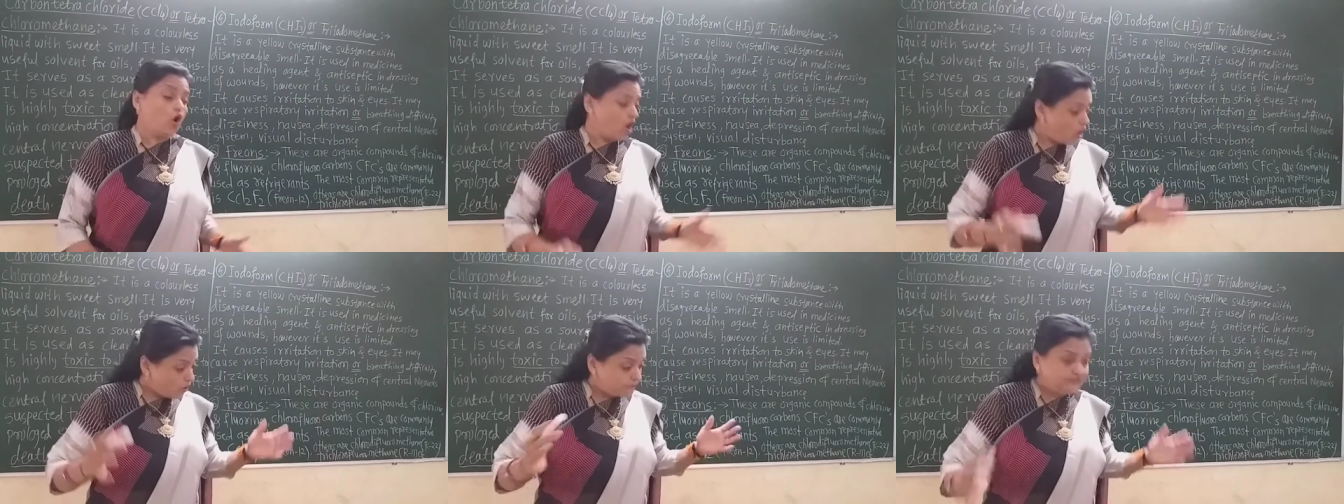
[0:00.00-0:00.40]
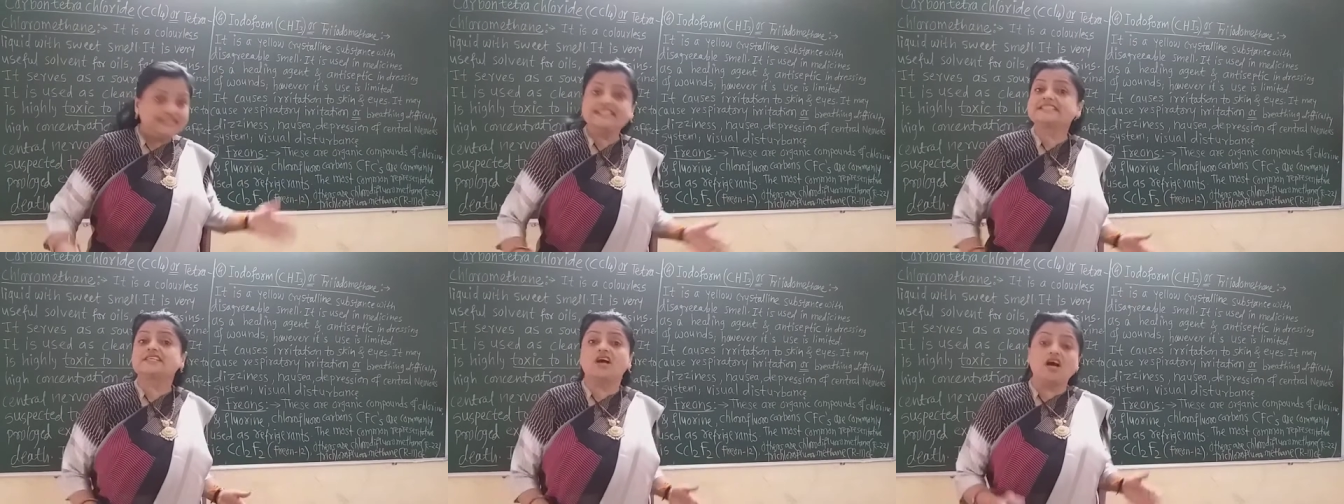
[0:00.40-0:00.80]
of
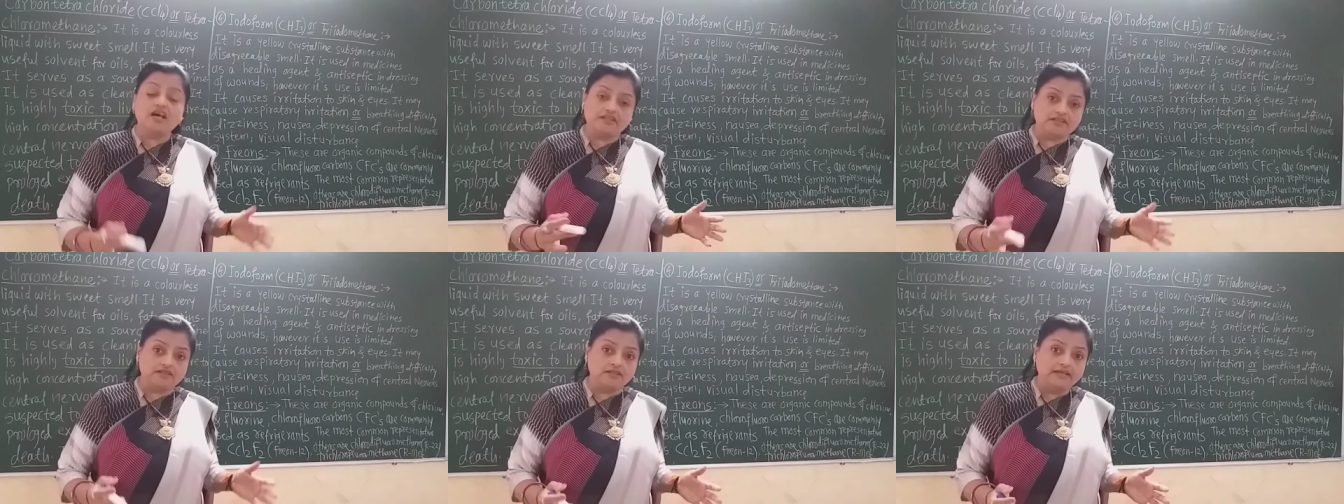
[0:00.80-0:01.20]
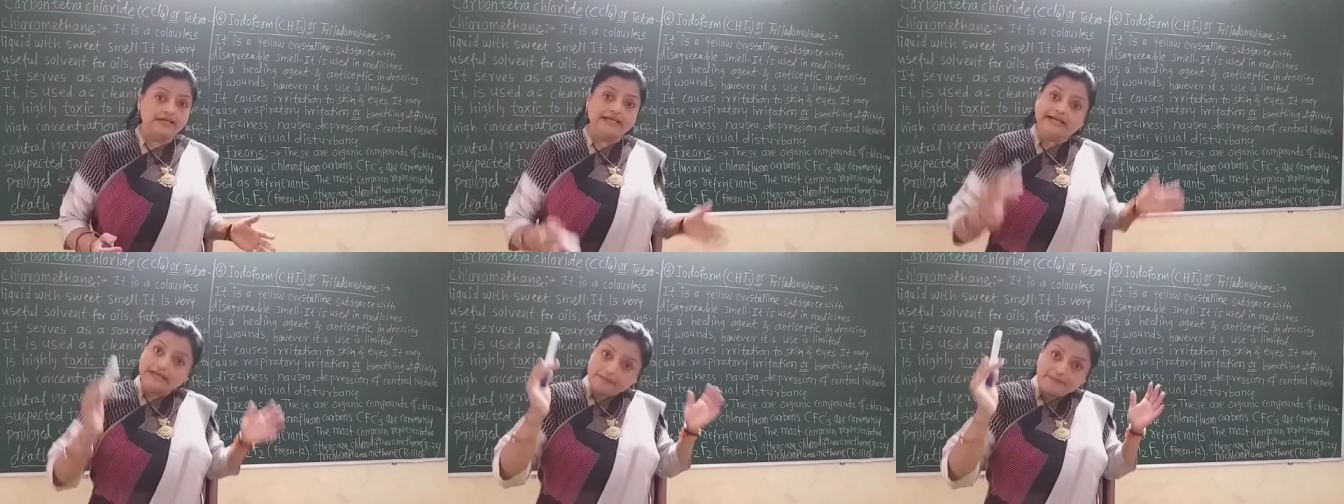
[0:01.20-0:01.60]
this earth
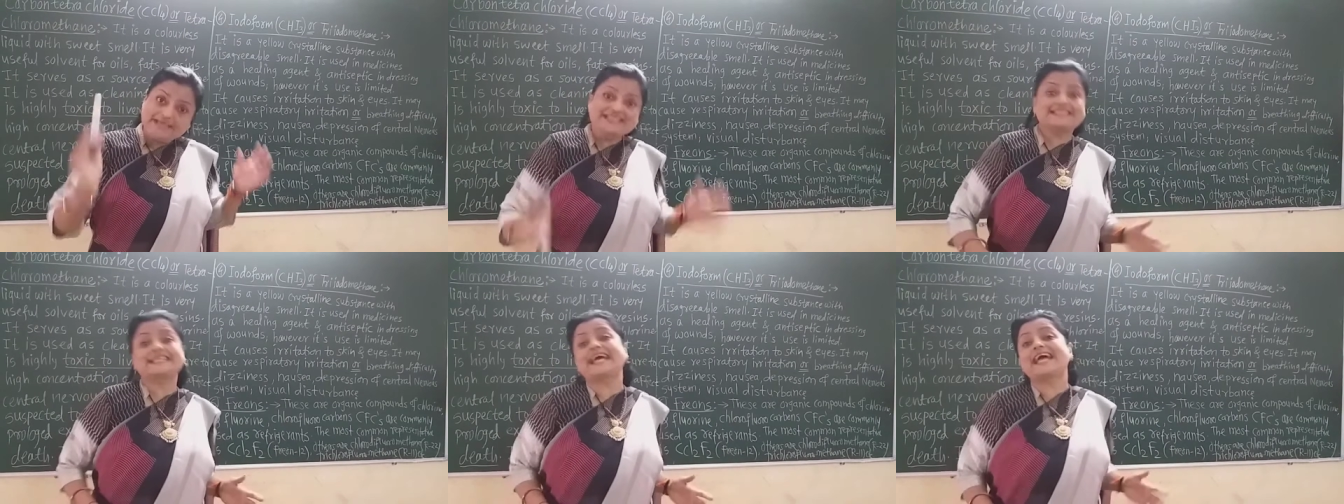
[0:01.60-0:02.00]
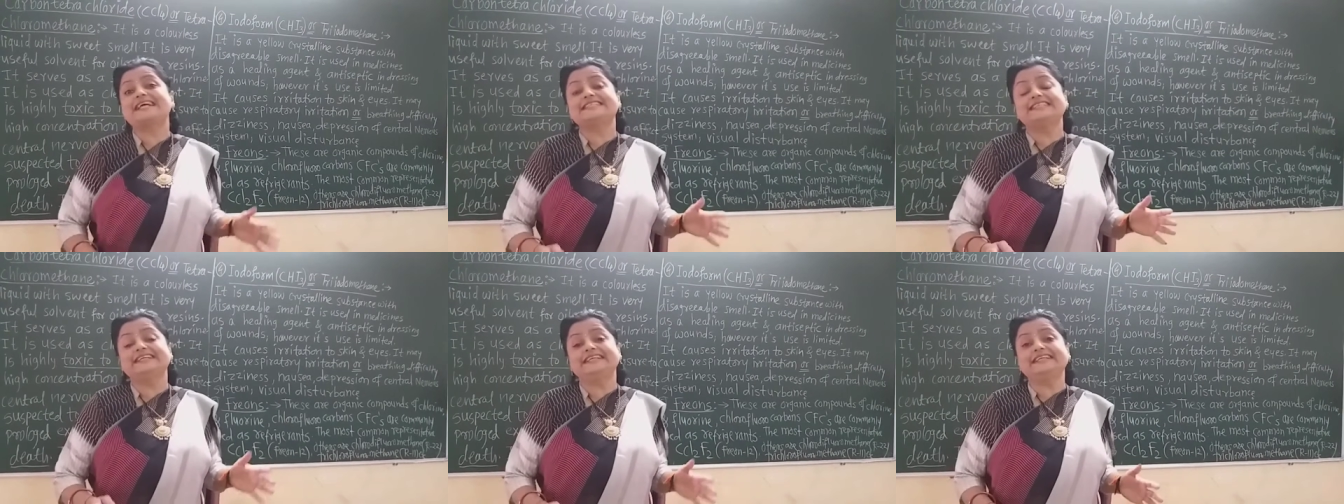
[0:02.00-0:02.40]
remains
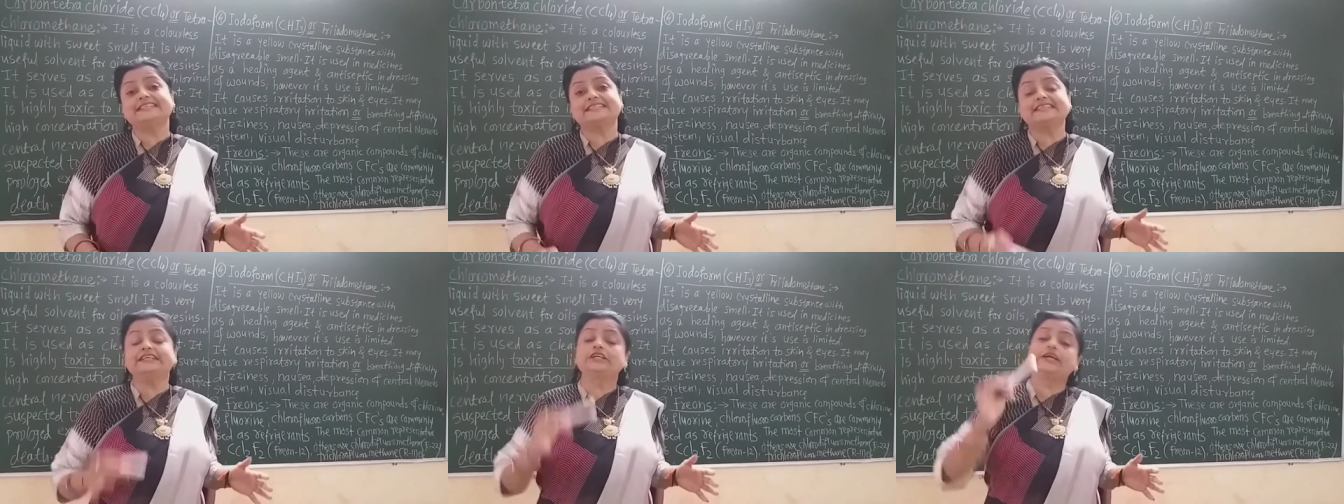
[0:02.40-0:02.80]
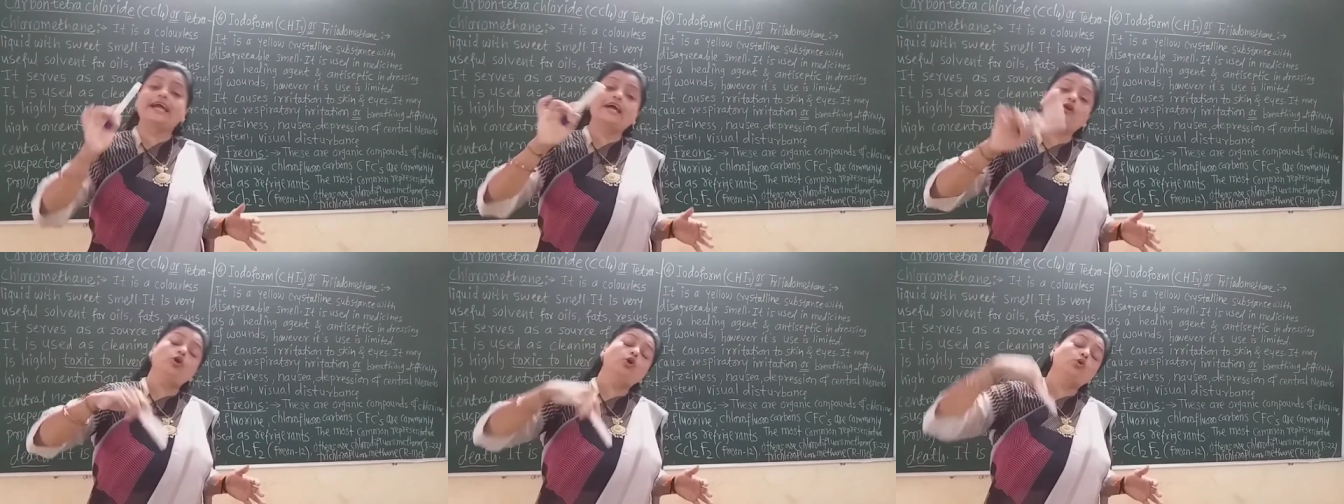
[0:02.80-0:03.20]
as it is. It
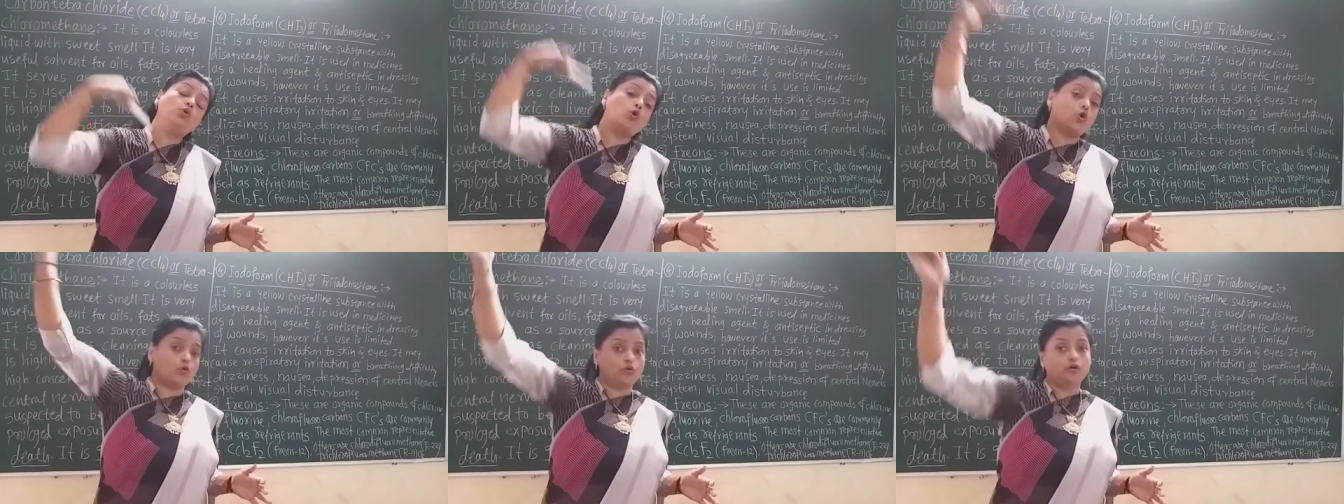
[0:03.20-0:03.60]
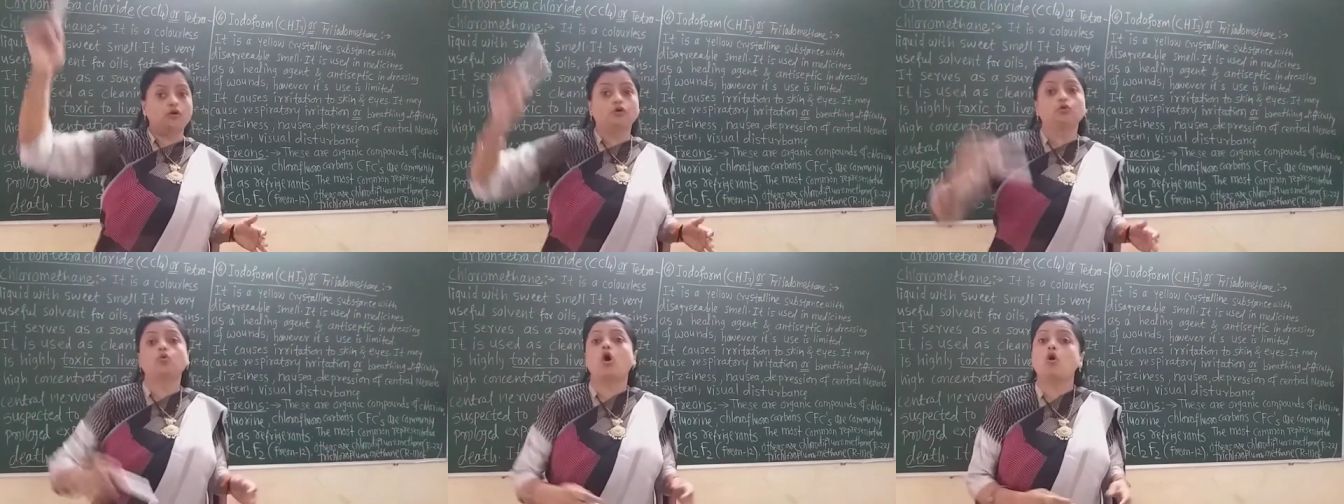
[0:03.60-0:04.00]
cannot go
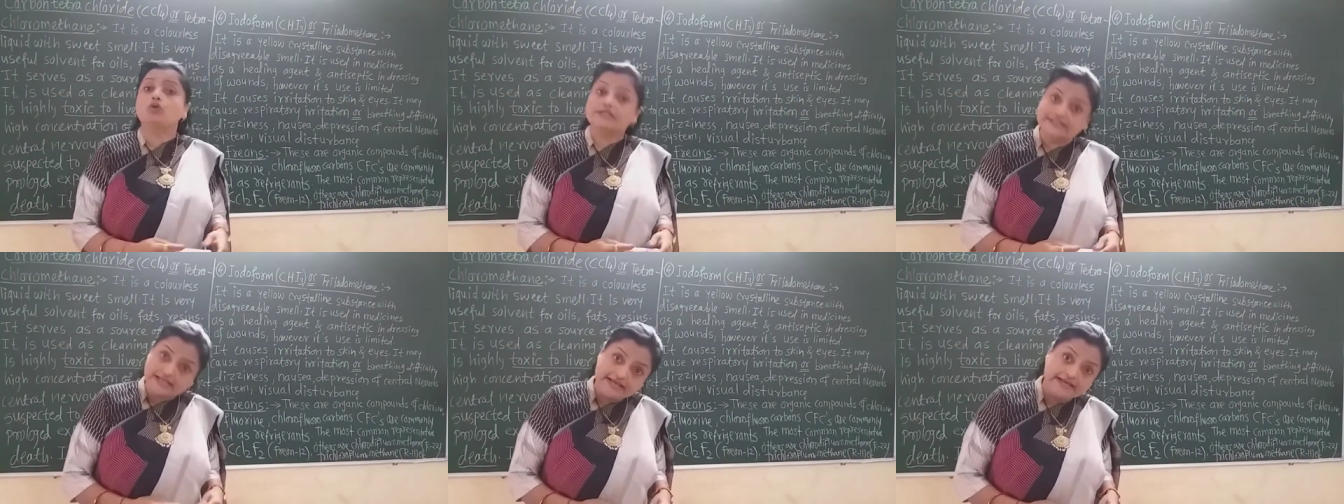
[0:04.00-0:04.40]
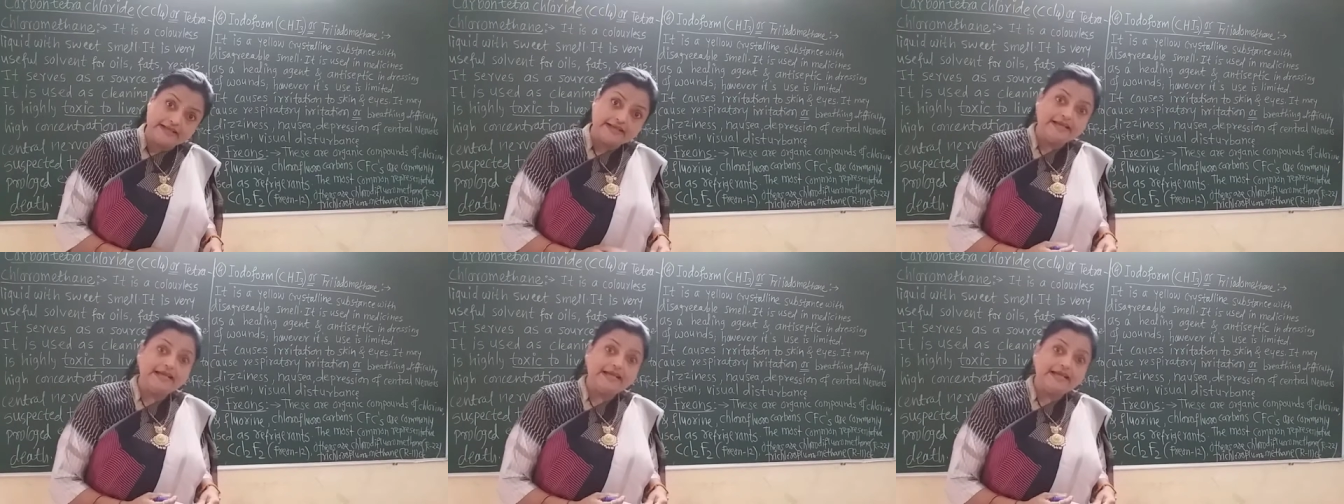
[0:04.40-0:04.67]
to outside,